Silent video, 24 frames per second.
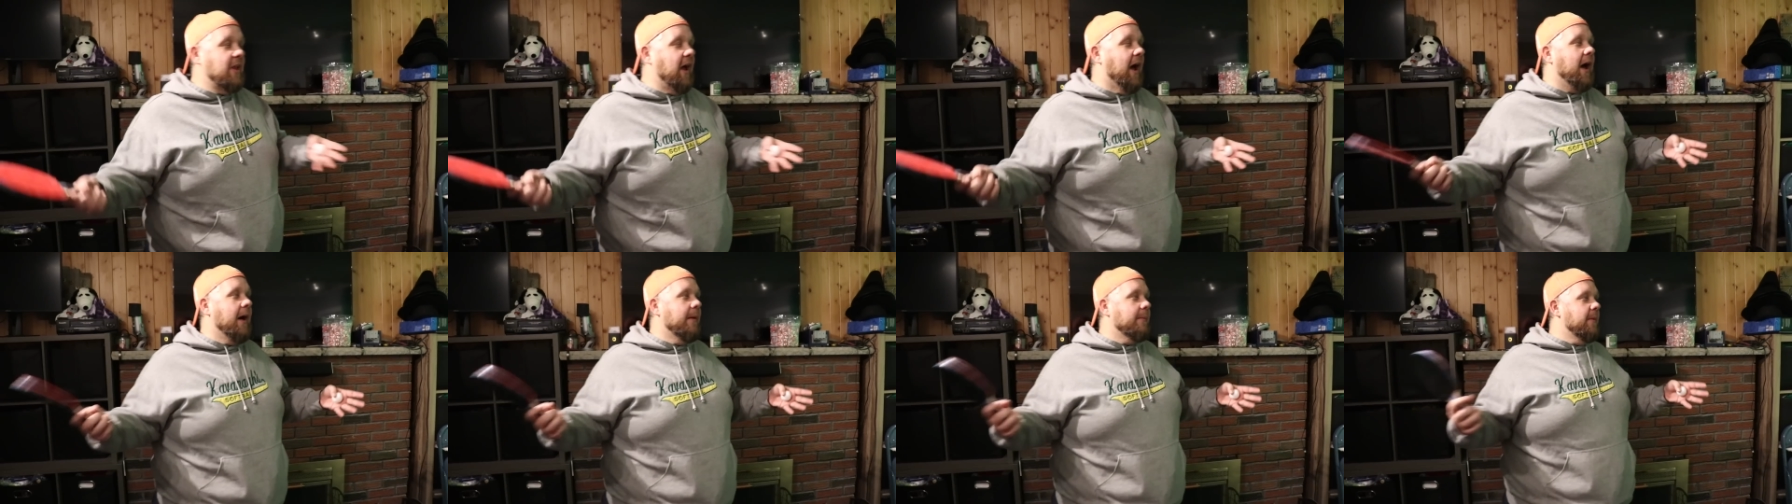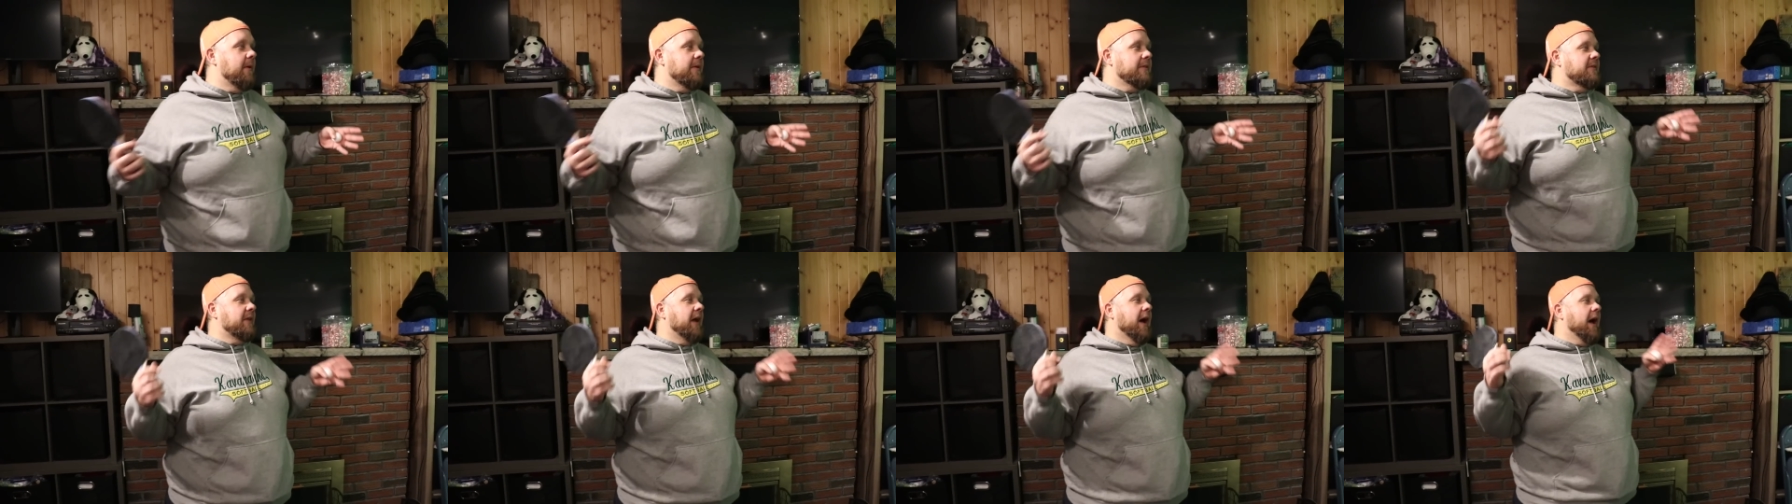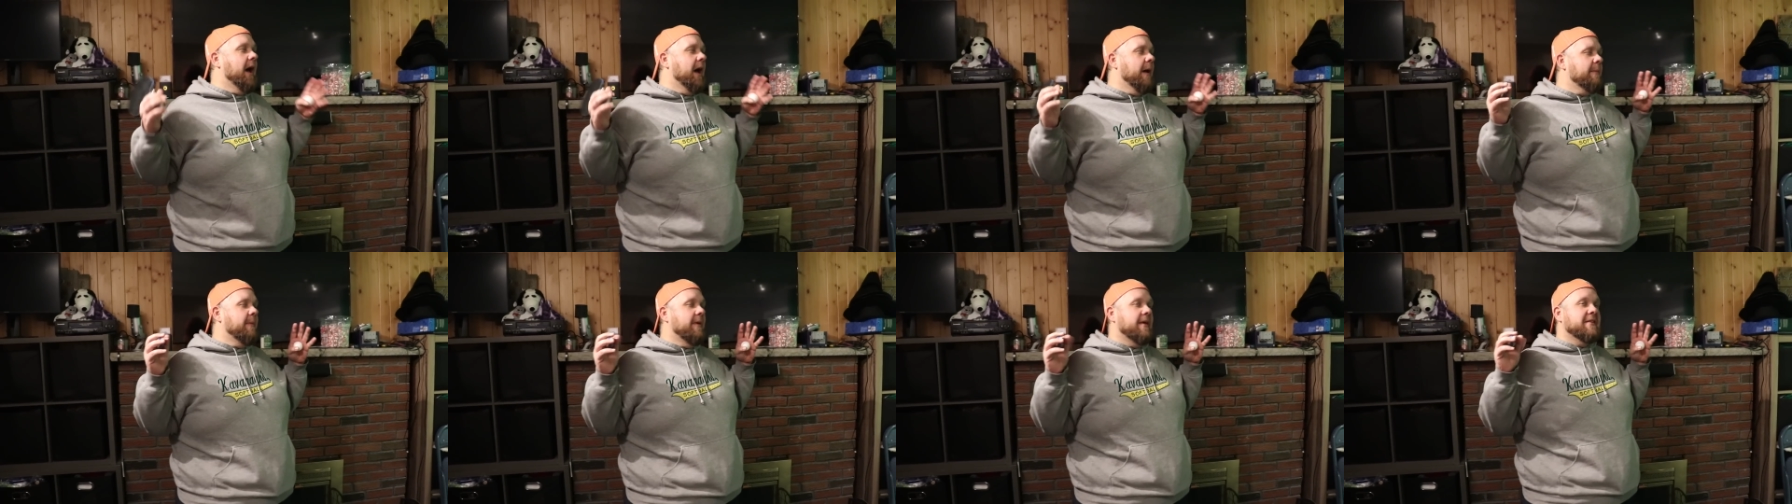Dom.
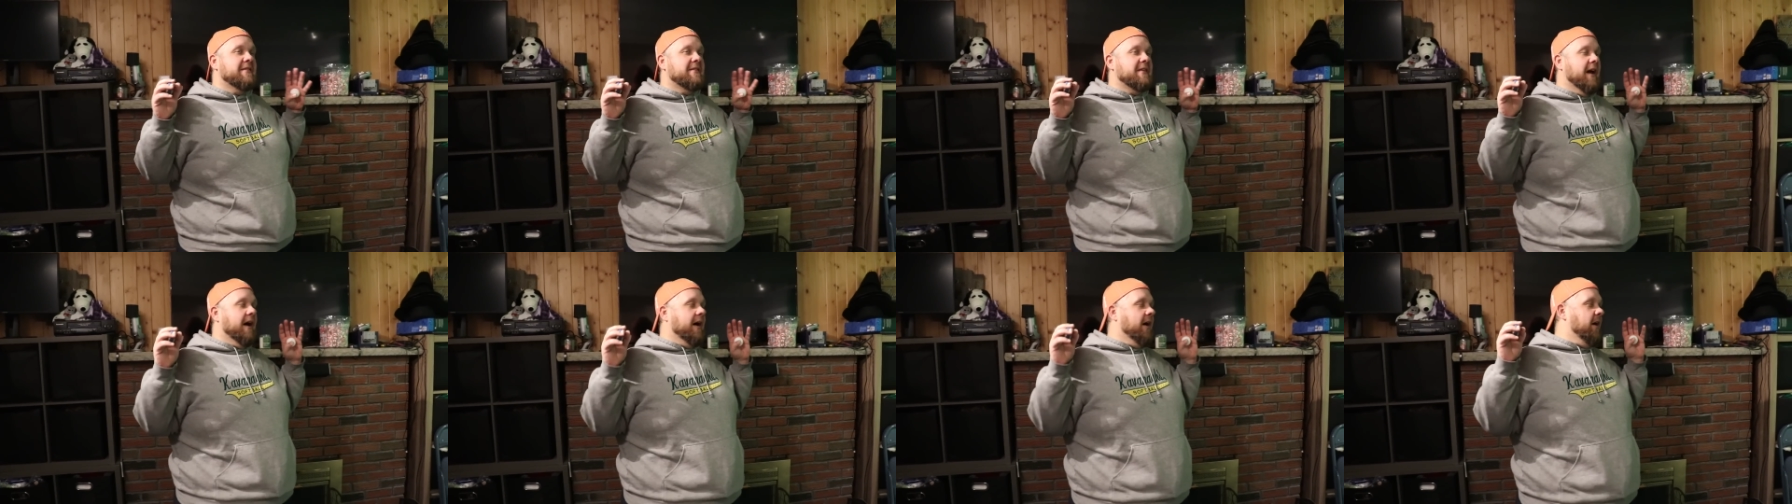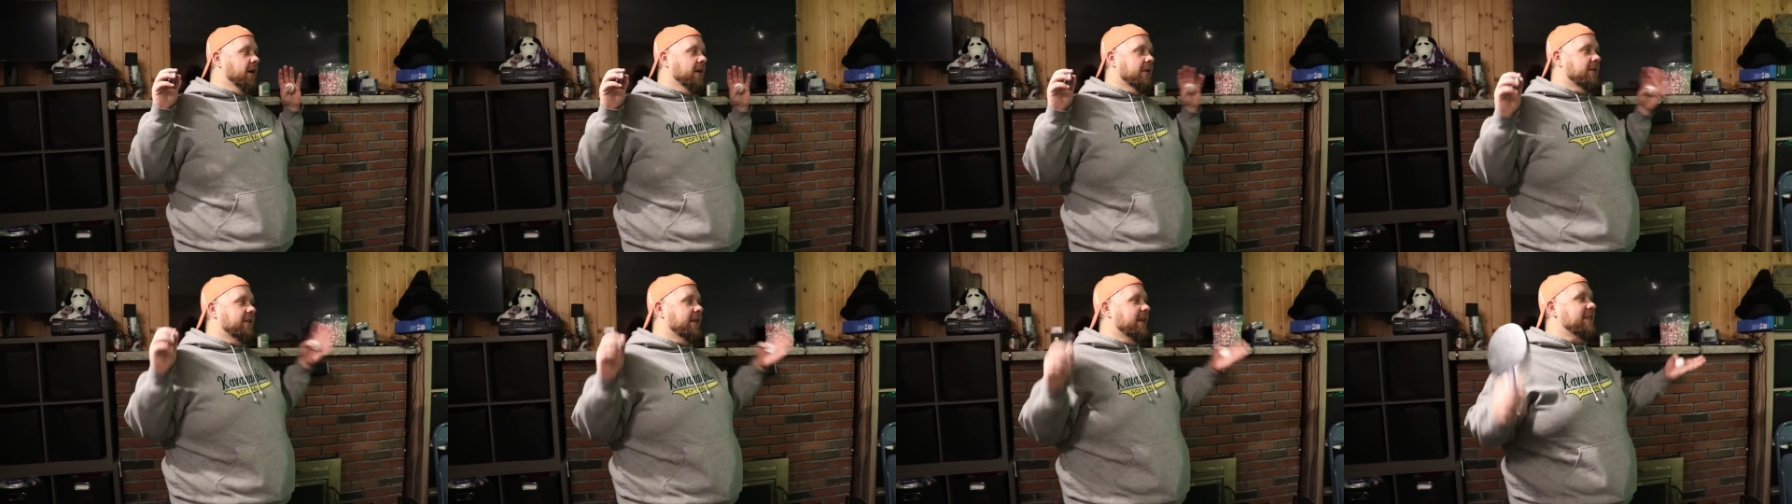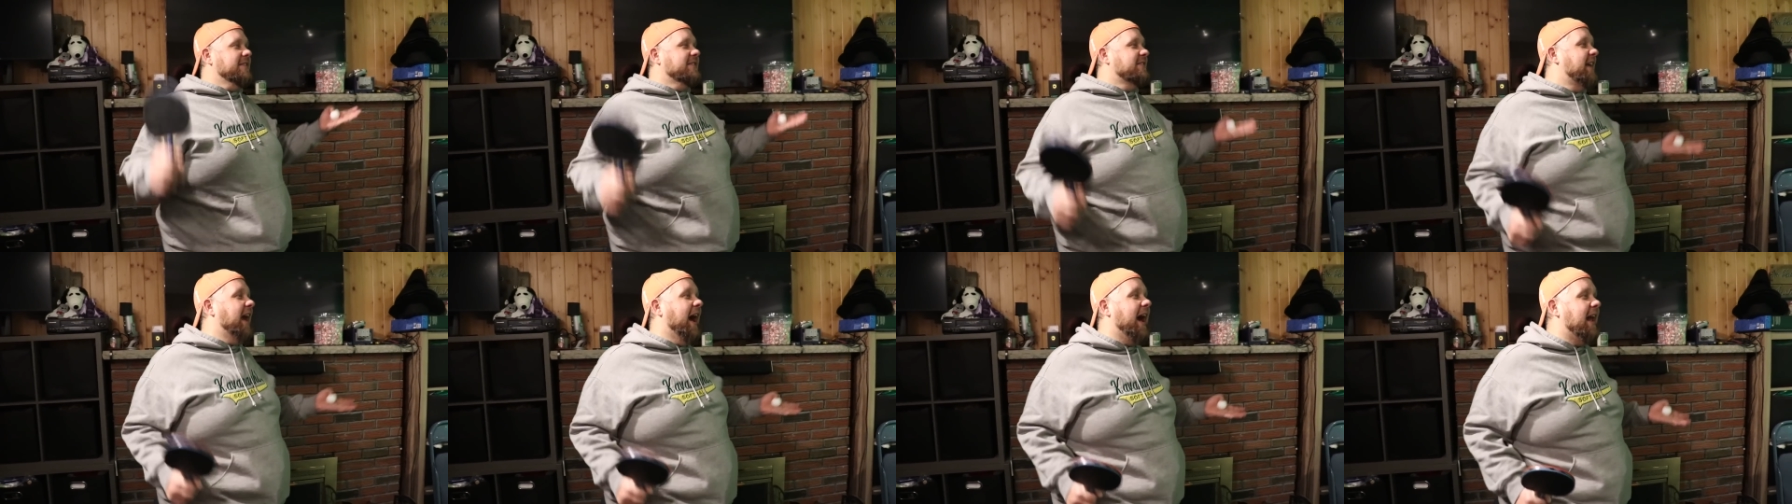Dom is a he
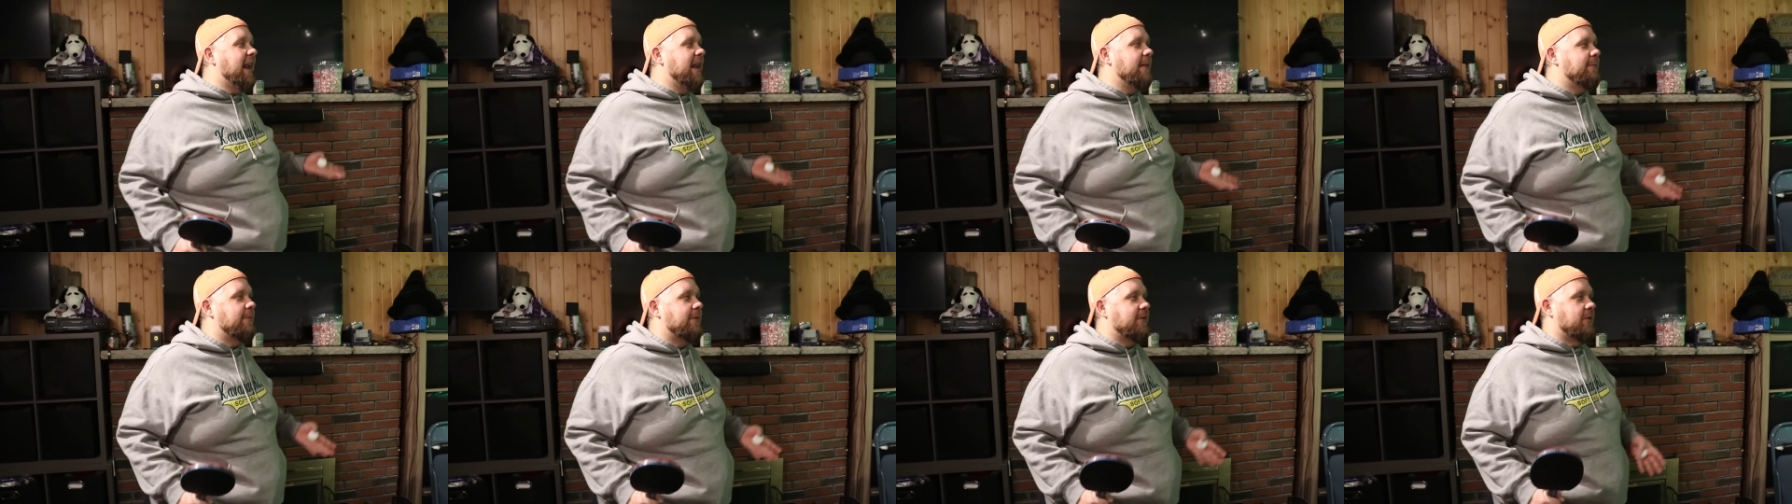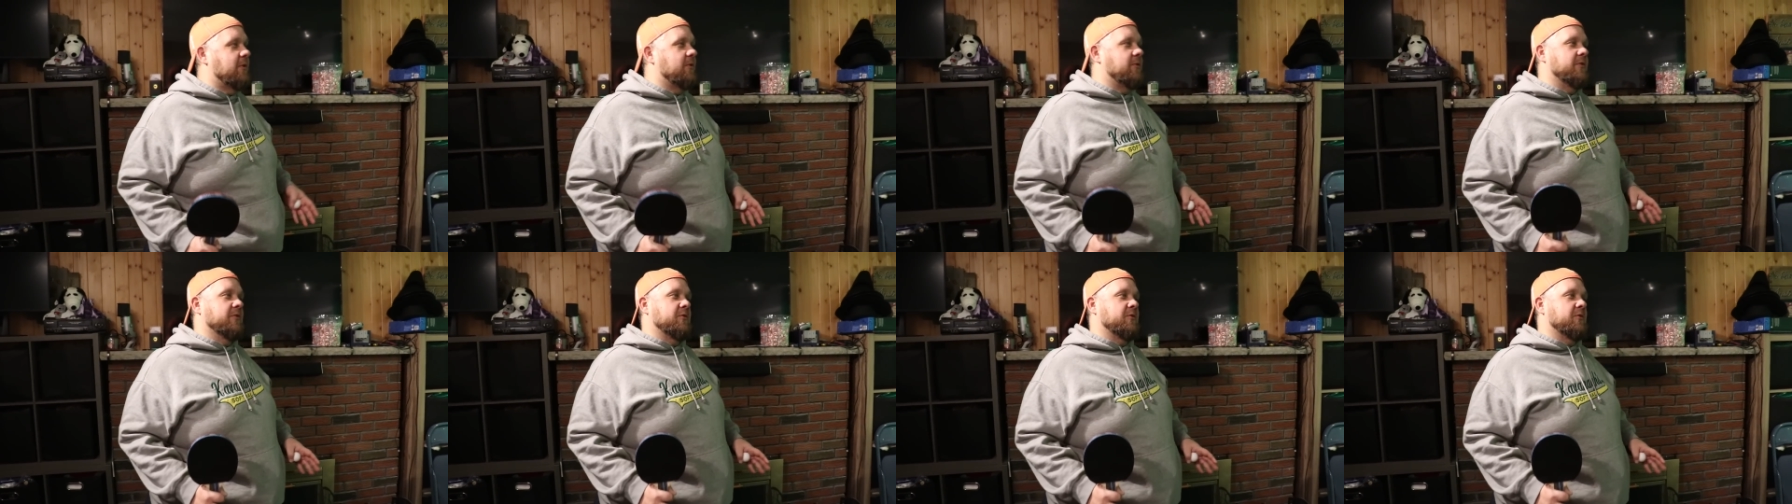He's got to be, dude.